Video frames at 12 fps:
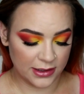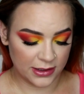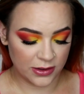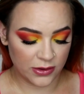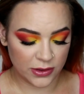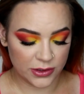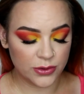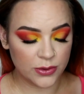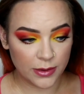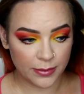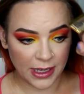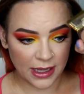
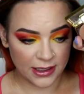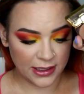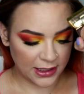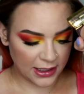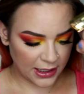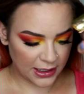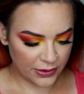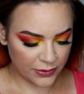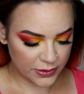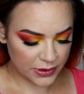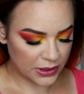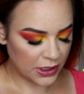contour palette that I
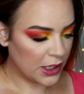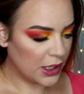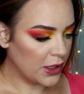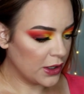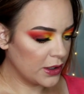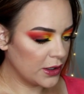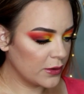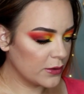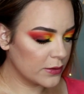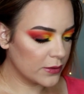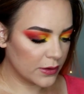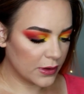used
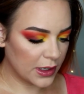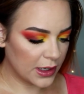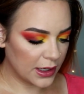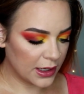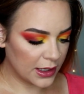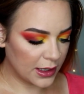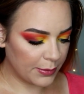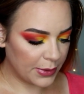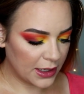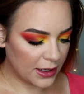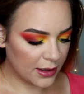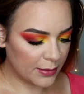and
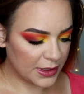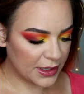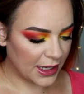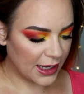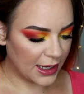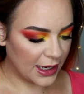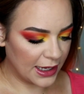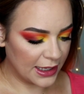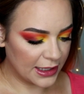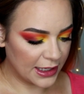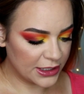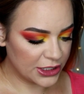pick up that
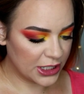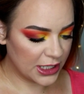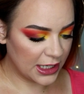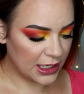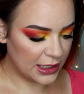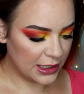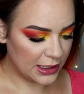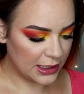highlight shade